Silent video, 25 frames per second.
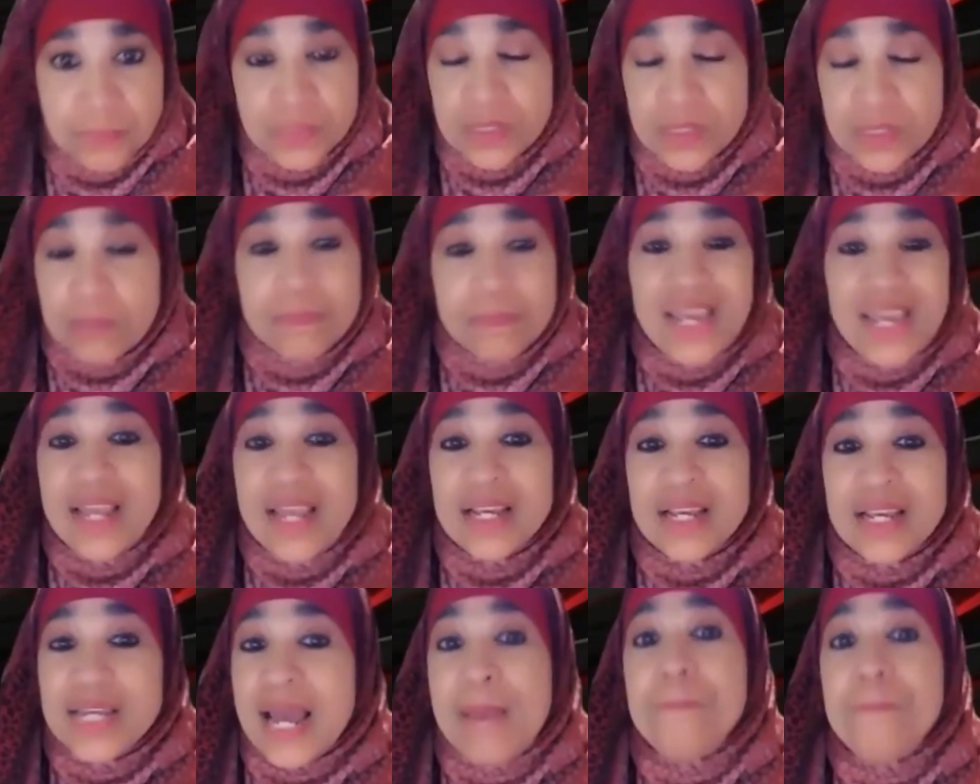The
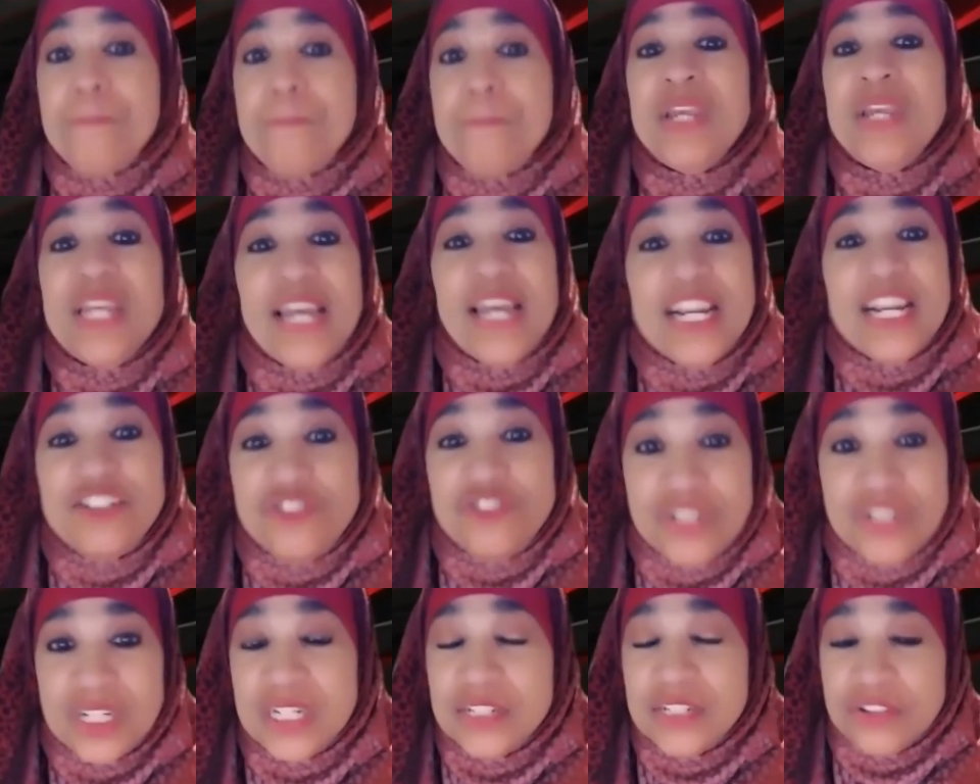man got
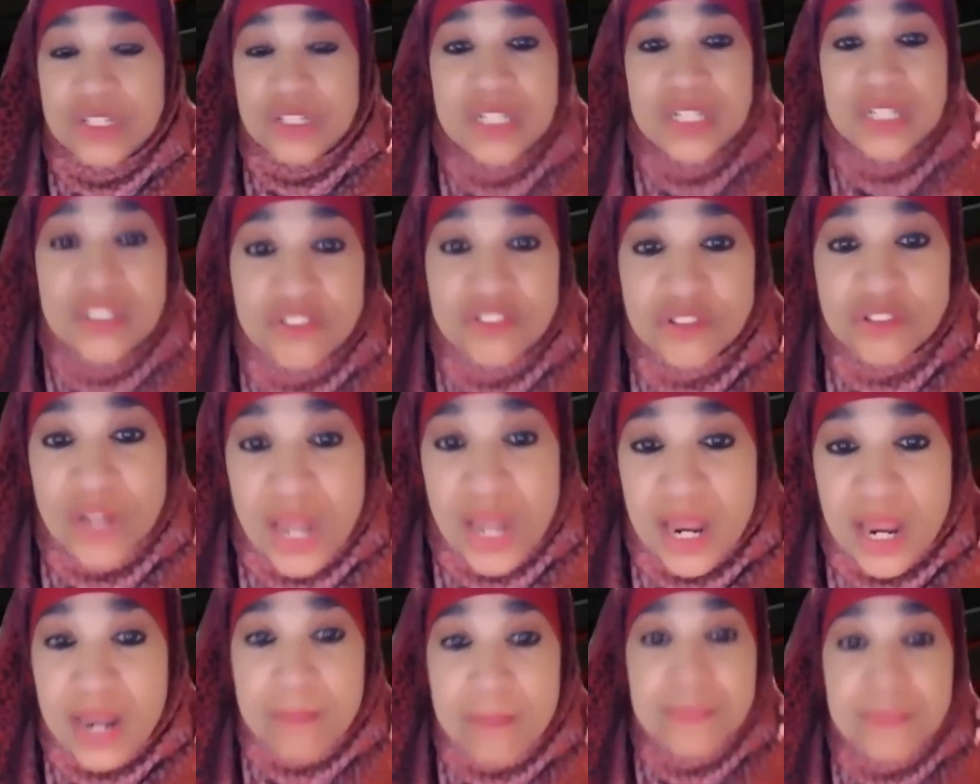PhDs in
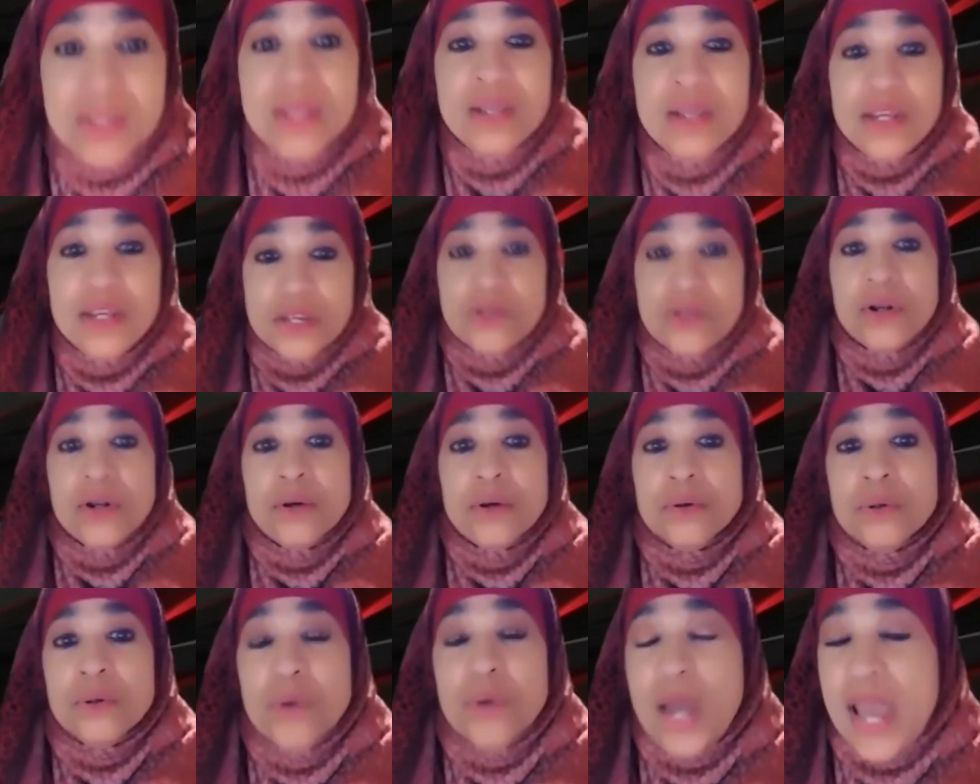Islam, you
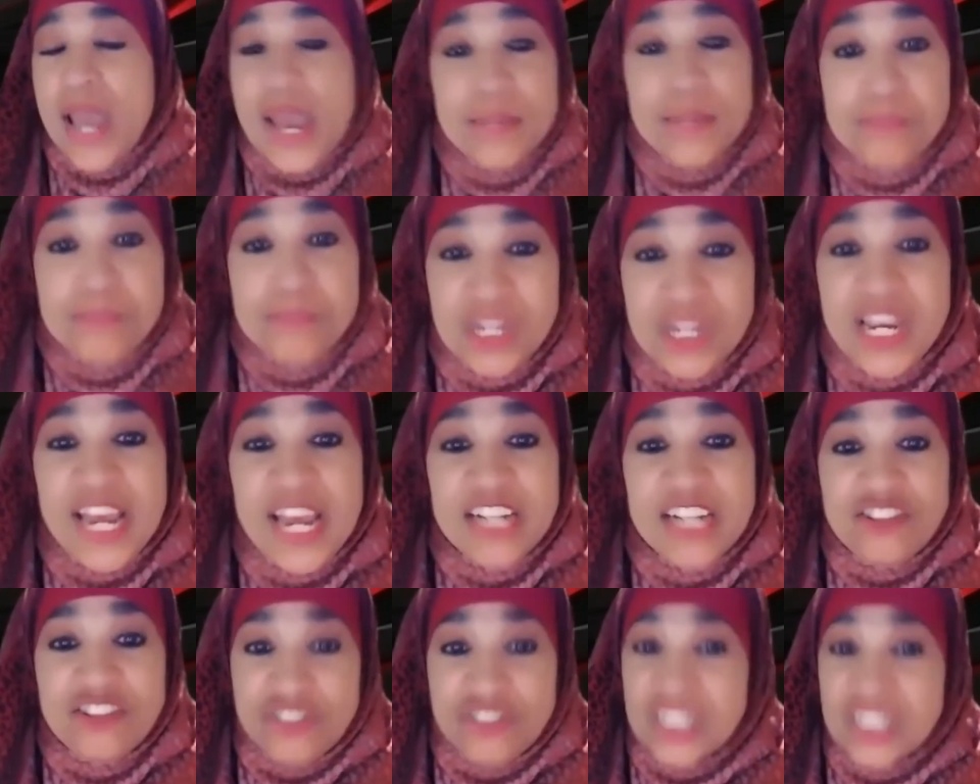know, and
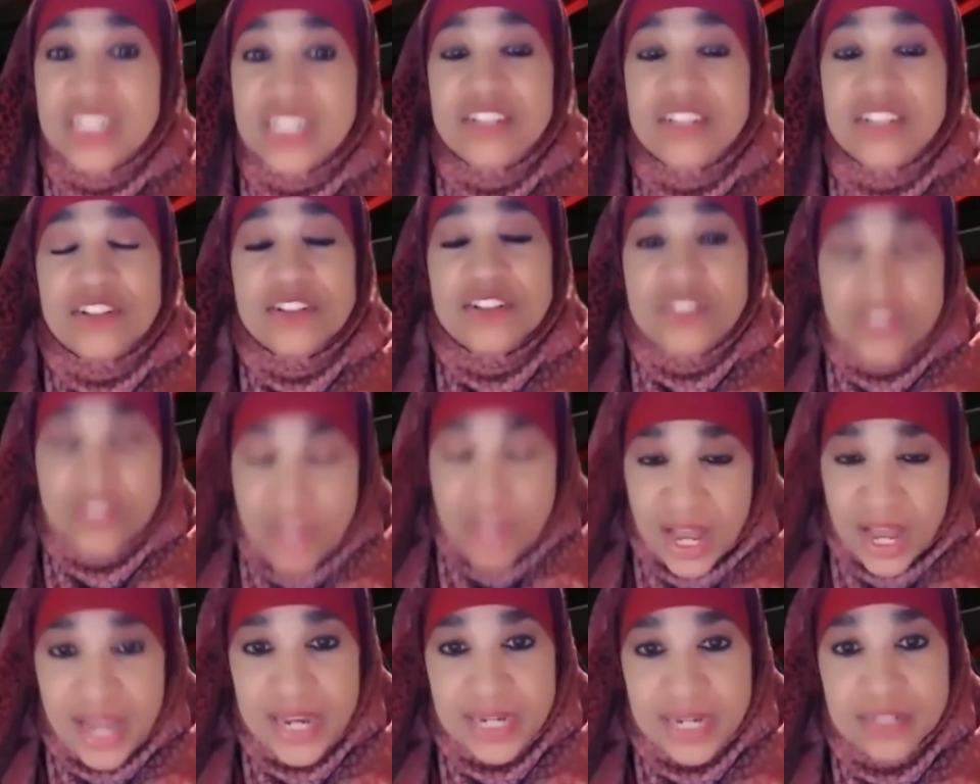PhDs in
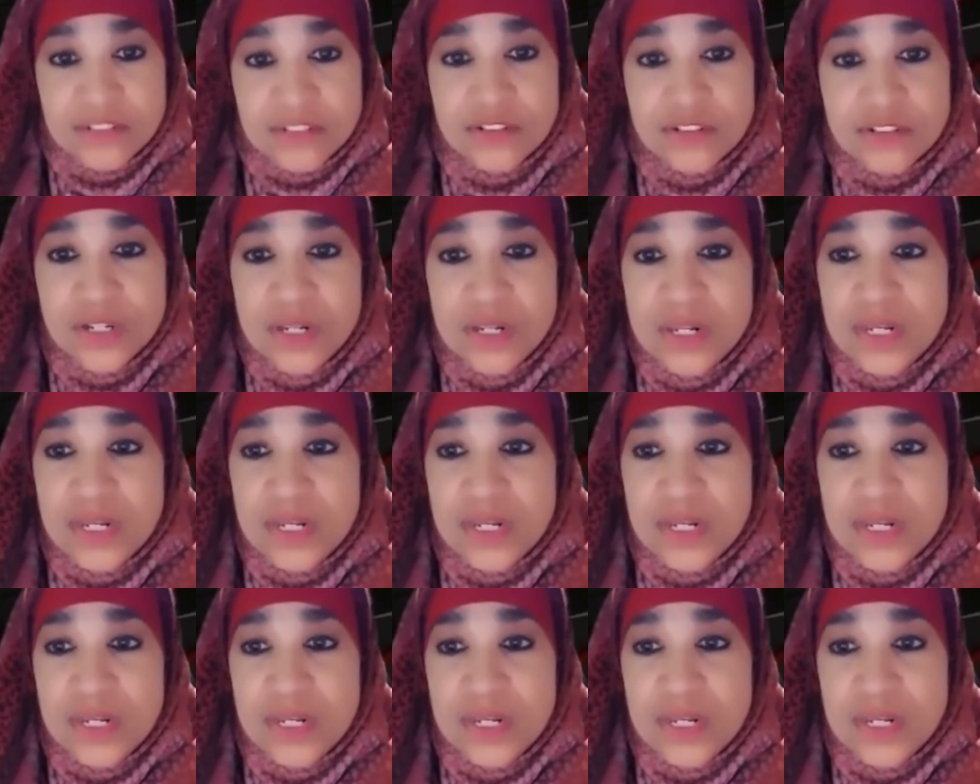science.